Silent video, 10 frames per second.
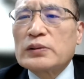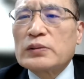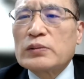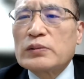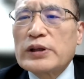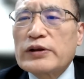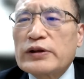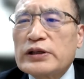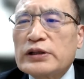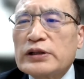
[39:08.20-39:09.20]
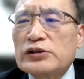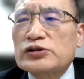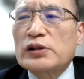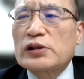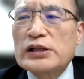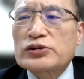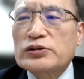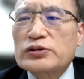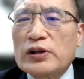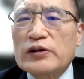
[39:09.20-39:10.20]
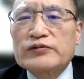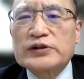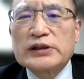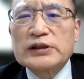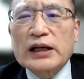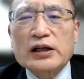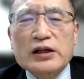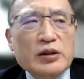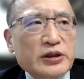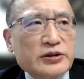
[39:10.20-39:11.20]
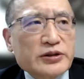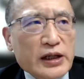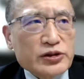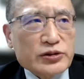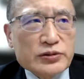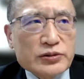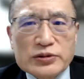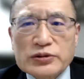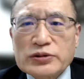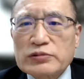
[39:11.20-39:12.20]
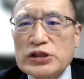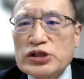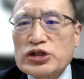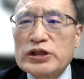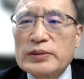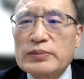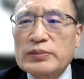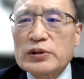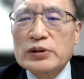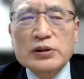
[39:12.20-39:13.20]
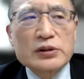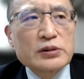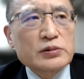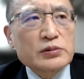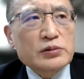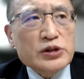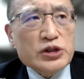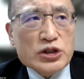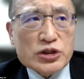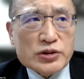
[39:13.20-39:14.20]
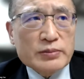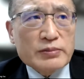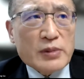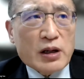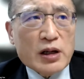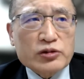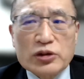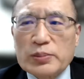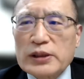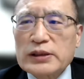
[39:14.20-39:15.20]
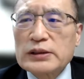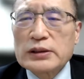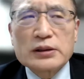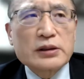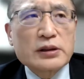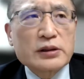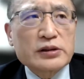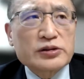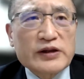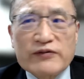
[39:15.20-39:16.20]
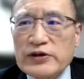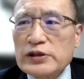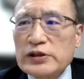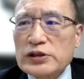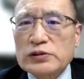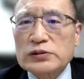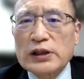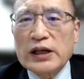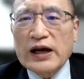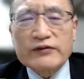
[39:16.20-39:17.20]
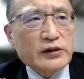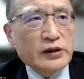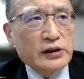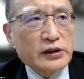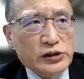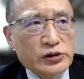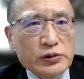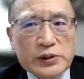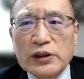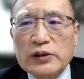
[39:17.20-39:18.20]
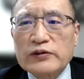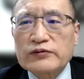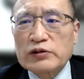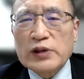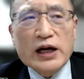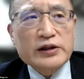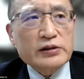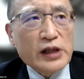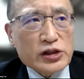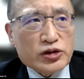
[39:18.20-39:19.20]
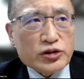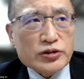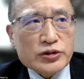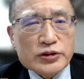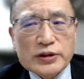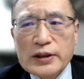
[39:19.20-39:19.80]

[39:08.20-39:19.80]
with the installation of the economic sanctions regime, which is um, arguably uh, the severest ever in the history of the United Nations,